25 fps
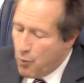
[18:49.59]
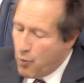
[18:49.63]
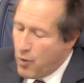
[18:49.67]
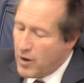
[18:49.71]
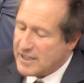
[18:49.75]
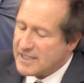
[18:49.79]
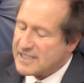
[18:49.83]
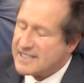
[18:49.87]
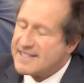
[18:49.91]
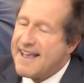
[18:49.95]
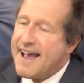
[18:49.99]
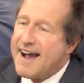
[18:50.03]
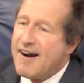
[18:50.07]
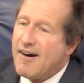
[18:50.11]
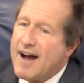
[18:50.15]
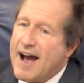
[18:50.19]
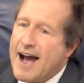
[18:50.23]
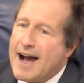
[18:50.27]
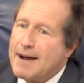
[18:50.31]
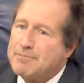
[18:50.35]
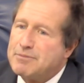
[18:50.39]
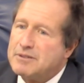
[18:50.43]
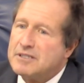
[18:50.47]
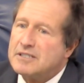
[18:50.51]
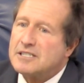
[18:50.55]
what has now
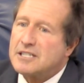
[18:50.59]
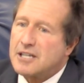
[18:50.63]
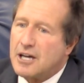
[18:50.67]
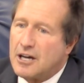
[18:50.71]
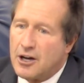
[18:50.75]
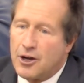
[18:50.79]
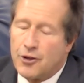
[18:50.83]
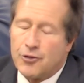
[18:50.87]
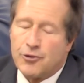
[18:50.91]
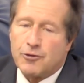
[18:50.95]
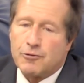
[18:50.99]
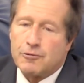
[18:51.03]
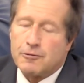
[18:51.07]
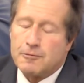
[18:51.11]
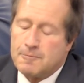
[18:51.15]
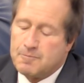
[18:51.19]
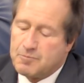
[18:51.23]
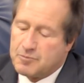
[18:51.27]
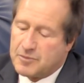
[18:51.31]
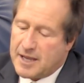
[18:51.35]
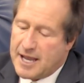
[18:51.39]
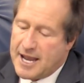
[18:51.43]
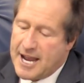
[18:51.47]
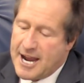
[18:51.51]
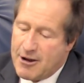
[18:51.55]
happened is other
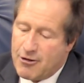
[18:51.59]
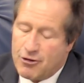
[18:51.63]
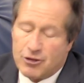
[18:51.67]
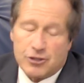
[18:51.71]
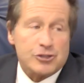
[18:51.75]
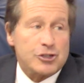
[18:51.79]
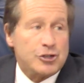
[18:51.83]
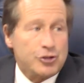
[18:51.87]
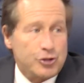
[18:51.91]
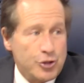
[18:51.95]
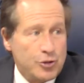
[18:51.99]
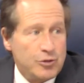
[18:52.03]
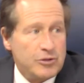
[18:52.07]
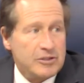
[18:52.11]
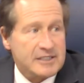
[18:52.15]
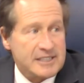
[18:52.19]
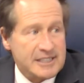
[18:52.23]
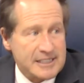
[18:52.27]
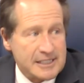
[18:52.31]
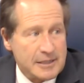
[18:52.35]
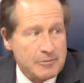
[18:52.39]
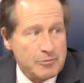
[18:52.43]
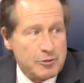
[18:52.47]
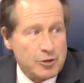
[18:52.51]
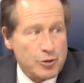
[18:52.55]
areas are
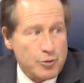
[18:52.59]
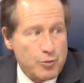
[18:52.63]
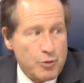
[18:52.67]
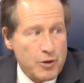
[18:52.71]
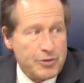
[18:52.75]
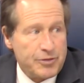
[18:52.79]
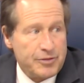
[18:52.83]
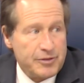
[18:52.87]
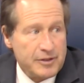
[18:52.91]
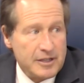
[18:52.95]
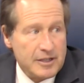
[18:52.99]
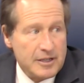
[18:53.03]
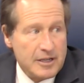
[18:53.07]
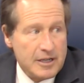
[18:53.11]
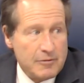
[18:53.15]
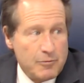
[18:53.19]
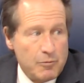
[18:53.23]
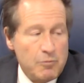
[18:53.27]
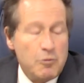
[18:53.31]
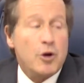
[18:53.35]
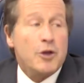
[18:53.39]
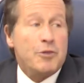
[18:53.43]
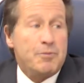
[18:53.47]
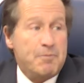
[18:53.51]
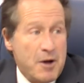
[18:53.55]
doing similar with
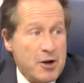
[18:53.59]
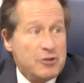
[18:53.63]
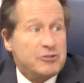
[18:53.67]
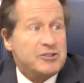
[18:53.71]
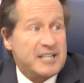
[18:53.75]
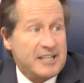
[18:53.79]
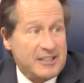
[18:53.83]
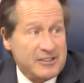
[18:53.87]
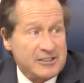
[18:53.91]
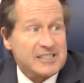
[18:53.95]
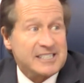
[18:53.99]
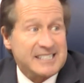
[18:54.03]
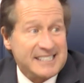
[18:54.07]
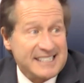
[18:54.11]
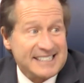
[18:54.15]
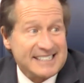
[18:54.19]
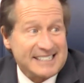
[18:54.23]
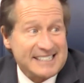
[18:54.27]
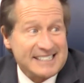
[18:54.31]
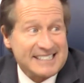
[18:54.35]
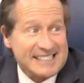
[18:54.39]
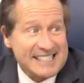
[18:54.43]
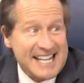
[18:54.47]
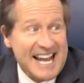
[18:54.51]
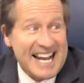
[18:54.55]
Motel
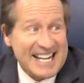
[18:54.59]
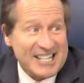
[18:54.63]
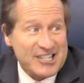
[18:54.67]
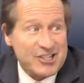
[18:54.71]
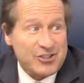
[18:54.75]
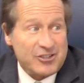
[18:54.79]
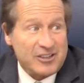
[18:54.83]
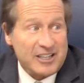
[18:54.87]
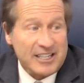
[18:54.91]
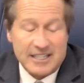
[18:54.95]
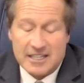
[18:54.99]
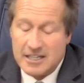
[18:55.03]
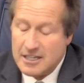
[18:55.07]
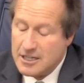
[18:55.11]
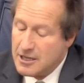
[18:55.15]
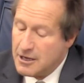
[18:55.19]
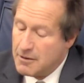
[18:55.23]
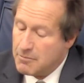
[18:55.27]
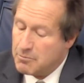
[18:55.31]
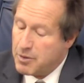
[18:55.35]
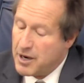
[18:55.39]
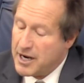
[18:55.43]
6s, actually.